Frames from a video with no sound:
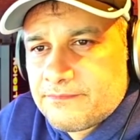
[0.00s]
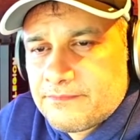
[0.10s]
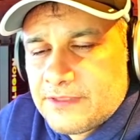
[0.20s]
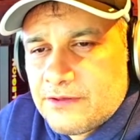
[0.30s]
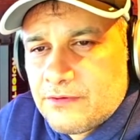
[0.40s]

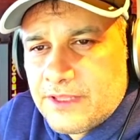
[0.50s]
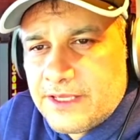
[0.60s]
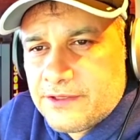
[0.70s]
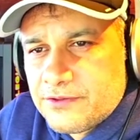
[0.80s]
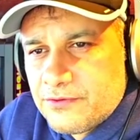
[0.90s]
they know they
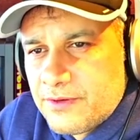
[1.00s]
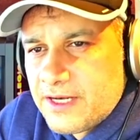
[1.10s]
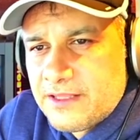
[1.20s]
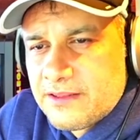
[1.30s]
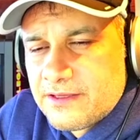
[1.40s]
can do
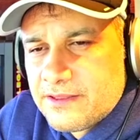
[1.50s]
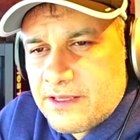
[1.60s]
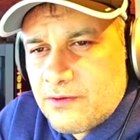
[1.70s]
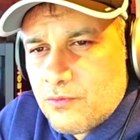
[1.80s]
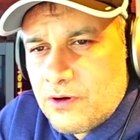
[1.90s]
anything they
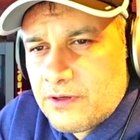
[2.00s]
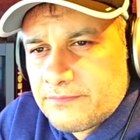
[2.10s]
want.